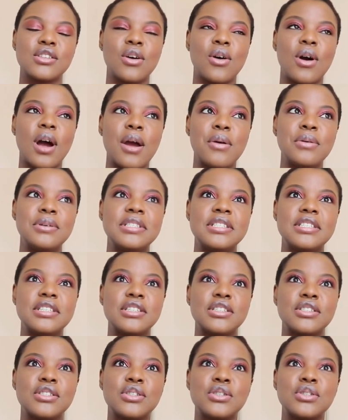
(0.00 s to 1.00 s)
so I was
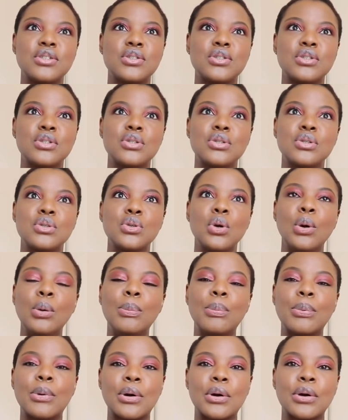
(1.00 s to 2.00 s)
just
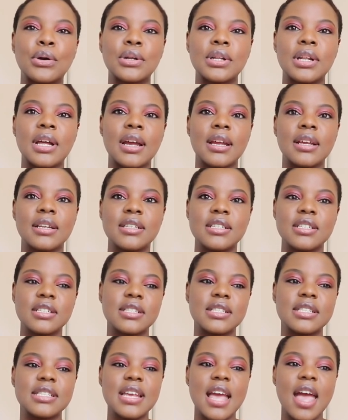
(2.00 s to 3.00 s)
super, like,
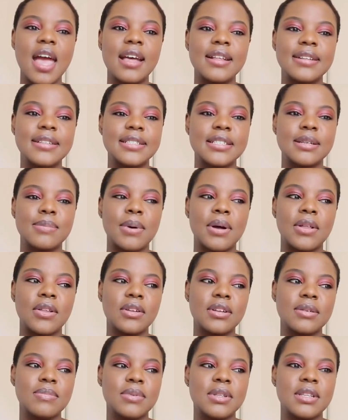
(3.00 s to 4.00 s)
just tense
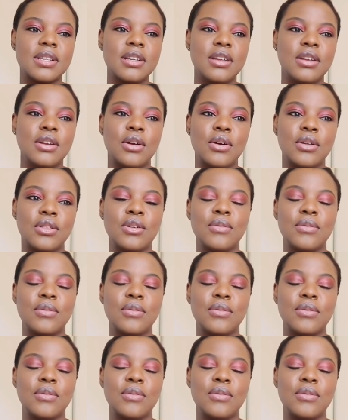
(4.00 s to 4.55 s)
about the, you know,